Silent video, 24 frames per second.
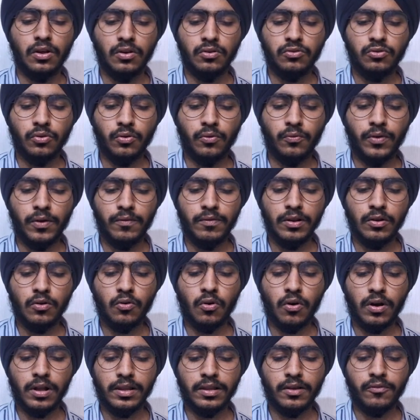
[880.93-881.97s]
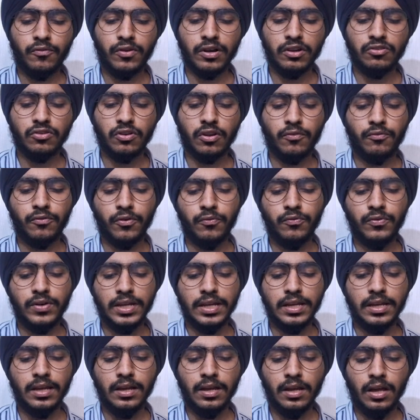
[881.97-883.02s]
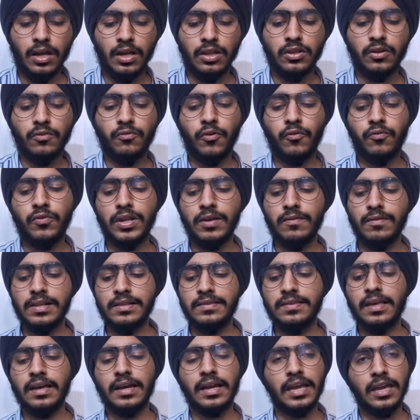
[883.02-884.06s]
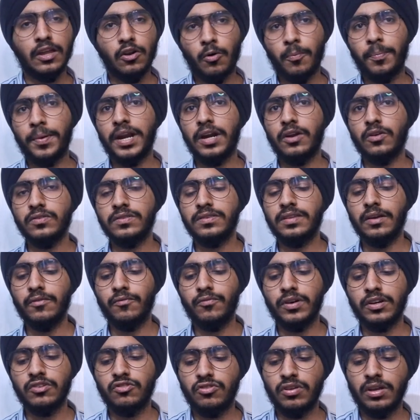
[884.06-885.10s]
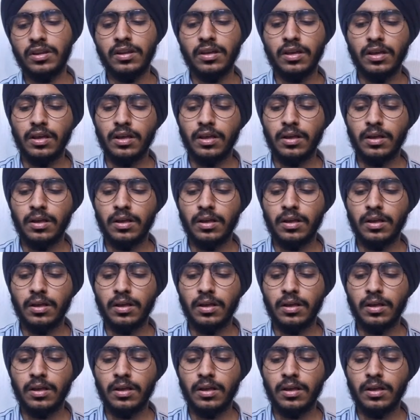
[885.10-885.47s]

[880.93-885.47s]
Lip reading: So we will call the function of 50. Now 50 will say again operate on same function.